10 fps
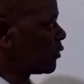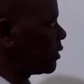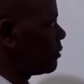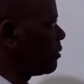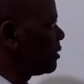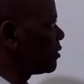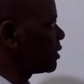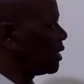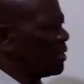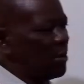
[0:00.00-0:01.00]
So the moment you
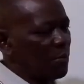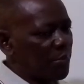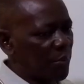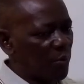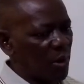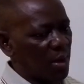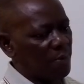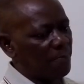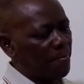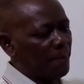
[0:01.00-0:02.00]
say
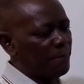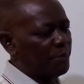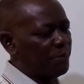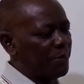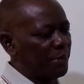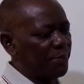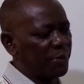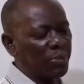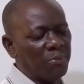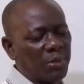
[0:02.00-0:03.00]
poor, the
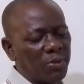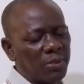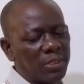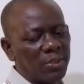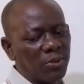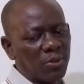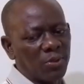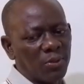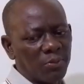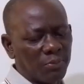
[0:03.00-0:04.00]
person may not
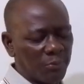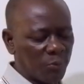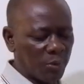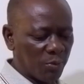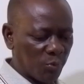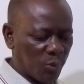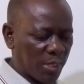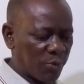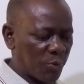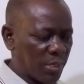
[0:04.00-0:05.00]
know
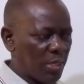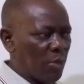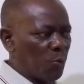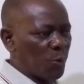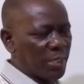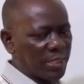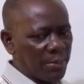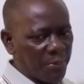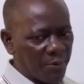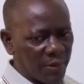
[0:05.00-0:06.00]
where is
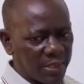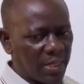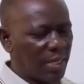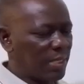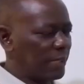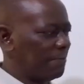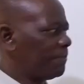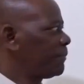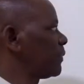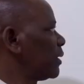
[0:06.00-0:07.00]
the poverty line.
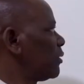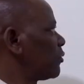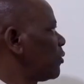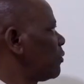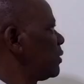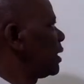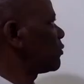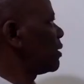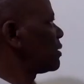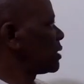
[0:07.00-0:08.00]
So
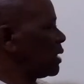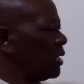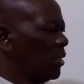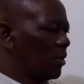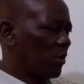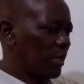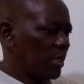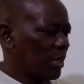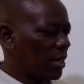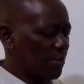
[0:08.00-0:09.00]
that's why you say low
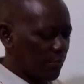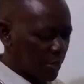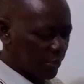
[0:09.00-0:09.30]
income.